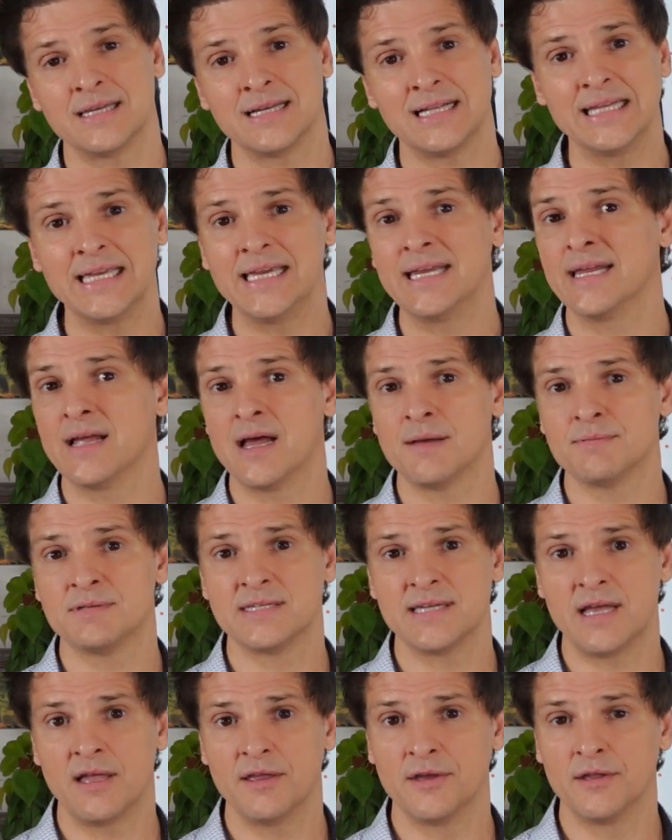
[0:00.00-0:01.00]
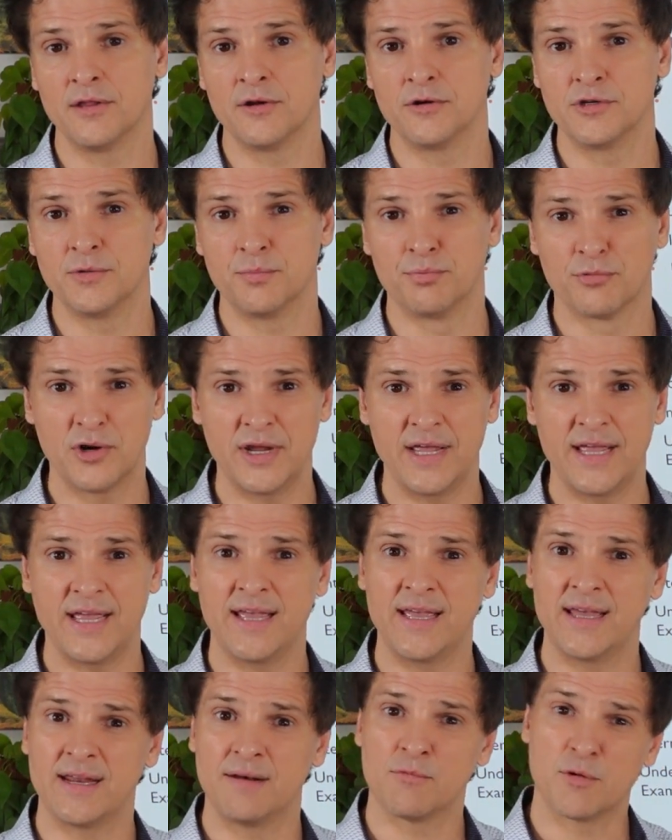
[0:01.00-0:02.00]
cleaning up cellular
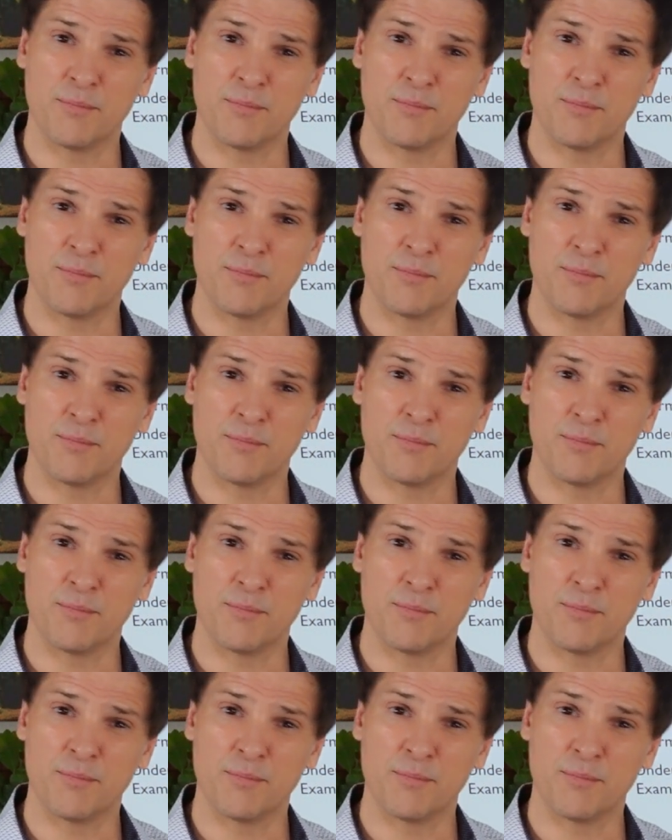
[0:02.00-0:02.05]
debris and